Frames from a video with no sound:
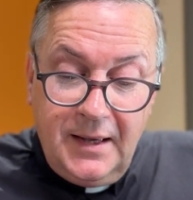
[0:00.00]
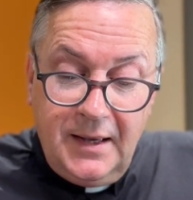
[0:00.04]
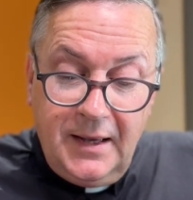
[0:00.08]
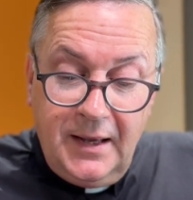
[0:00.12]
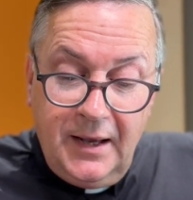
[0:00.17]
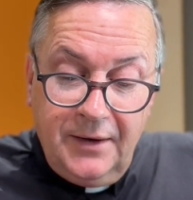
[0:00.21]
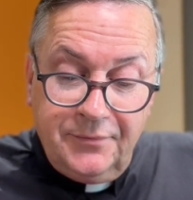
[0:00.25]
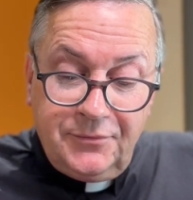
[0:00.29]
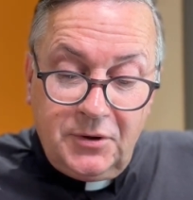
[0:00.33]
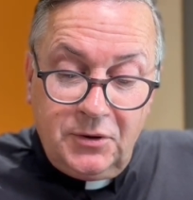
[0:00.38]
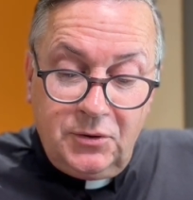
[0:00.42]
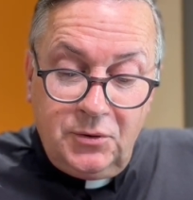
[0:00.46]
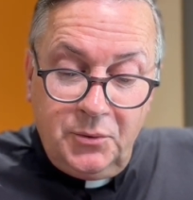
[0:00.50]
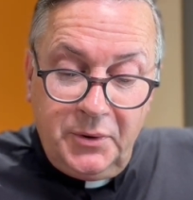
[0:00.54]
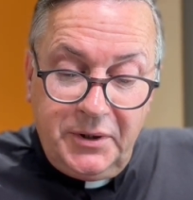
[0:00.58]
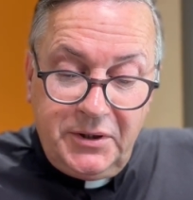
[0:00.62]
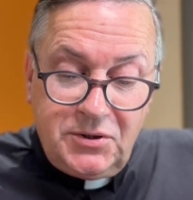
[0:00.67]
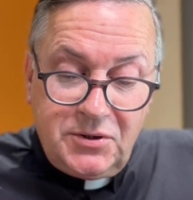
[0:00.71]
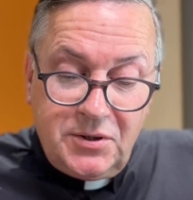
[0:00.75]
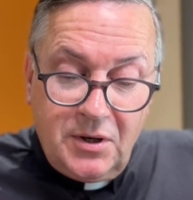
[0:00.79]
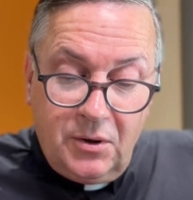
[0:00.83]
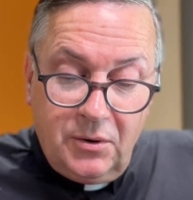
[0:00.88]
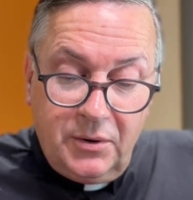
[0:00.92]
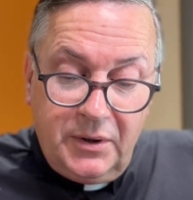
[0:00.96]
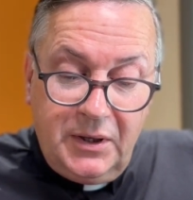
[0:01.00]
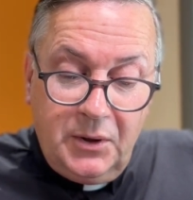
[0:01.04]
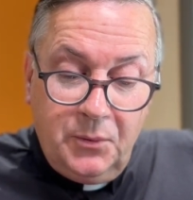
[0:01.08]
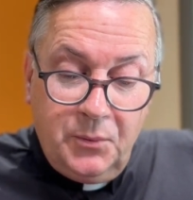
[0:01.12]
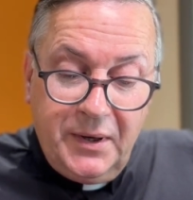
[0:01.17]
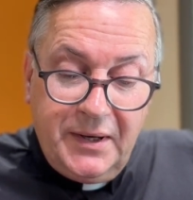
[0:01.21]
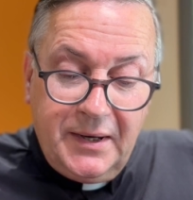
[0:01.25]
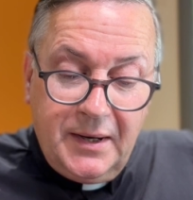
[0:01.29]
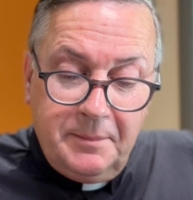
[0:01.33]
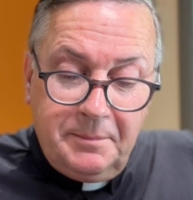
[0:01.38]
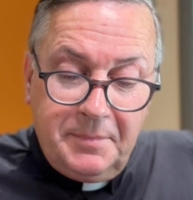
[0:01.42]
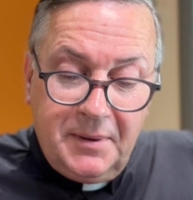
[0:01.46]
After doing so, he
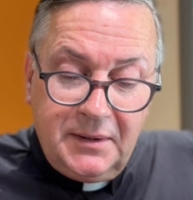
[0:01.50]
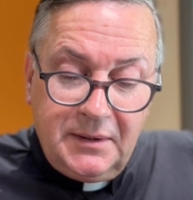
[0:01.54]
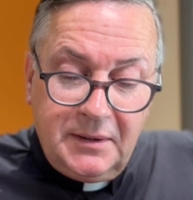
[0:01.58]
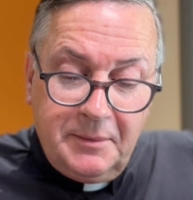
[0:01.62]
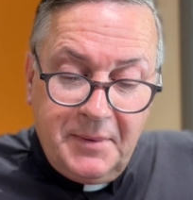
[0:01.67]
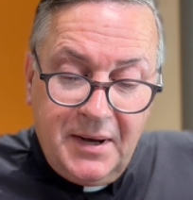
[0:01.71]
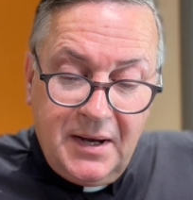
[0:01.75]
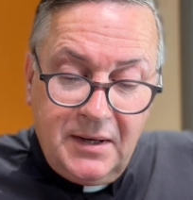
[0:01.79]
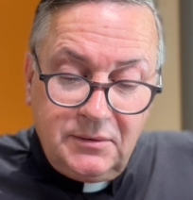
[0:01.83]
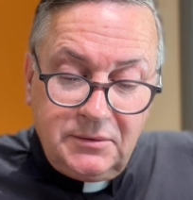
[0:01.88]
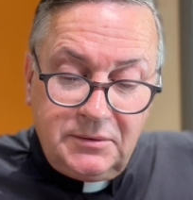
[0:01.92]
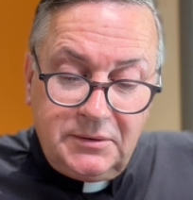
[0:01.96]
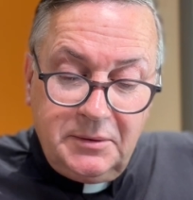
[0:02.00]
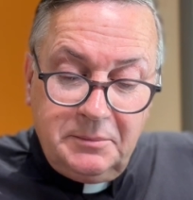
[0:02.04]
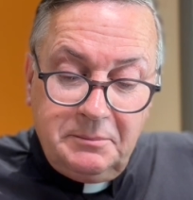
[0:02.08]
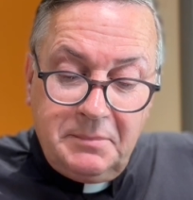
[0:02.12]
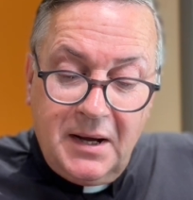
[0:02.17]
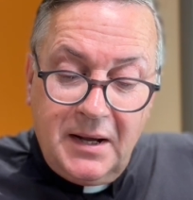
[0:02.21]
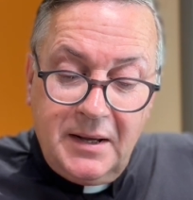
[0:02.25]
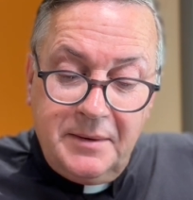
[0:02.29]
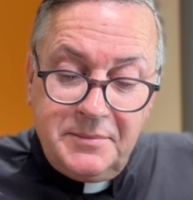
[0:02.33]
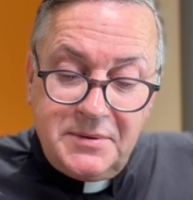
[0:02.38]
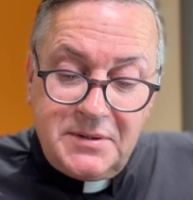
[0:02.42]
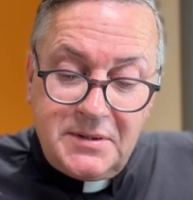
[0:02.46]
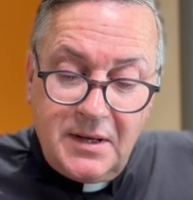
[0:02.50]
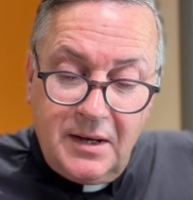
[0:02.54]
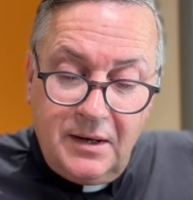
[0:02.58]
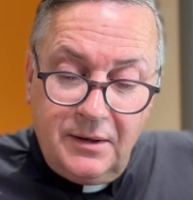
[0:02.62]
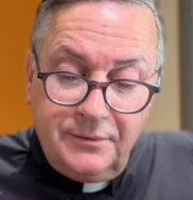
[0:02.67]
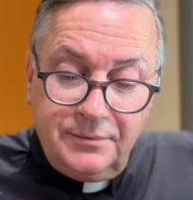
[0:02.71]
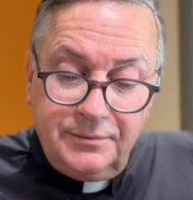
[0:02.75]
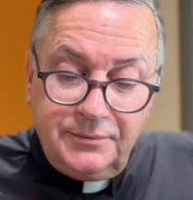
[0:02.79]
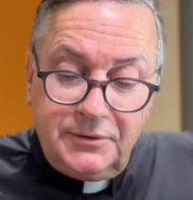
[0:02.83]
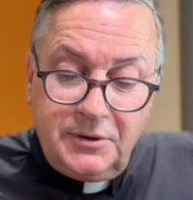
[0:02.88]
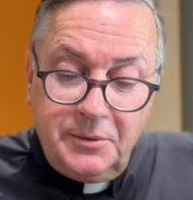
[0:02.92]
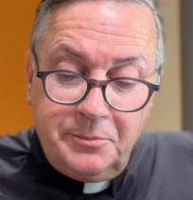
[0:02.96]
went up on the mountain by
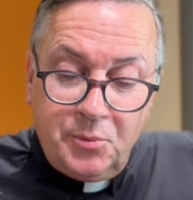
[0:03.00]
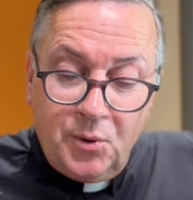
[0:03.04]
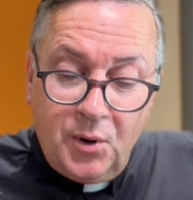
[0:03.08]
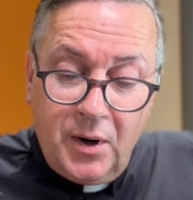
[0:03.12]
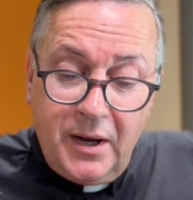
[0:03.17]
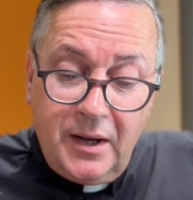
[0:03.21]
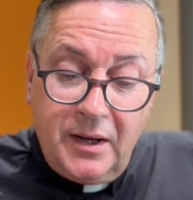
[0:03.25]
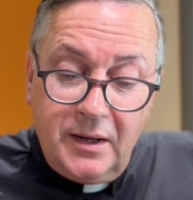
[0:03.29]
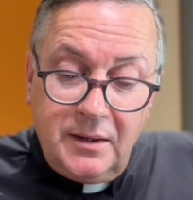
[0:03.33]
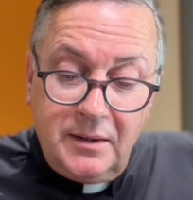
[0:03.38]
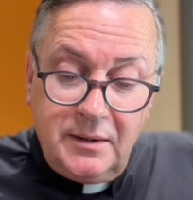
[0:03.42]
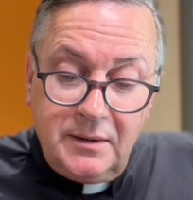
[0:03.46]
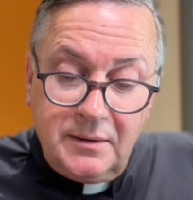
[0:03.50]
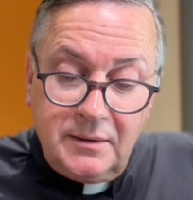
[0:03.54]
himself to pray.